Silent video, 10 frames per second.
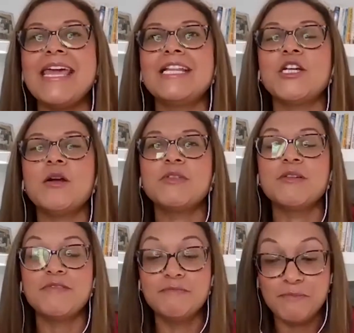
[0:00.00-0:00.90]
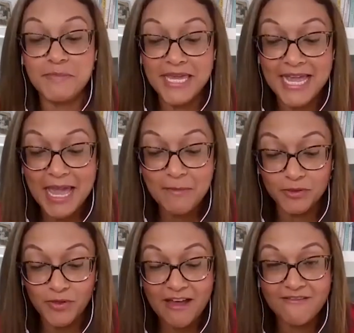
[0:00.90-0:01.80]
in terms of being
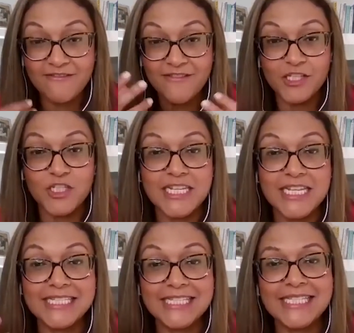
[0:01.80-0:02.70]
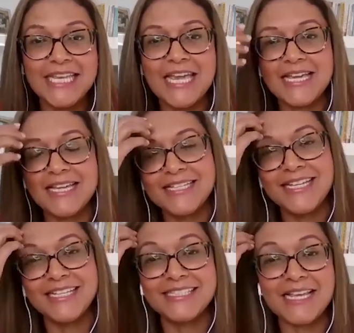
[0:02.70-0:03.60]
able to have vision and seeing,
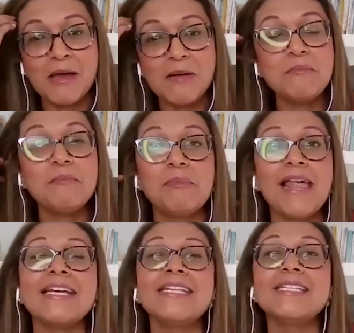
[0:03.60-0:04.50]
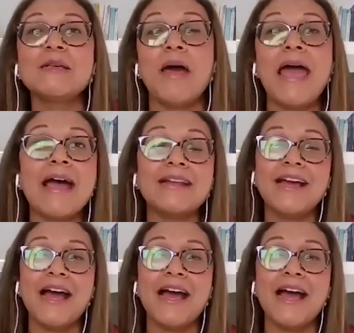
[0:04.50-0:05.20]
because I'm blind as a bat.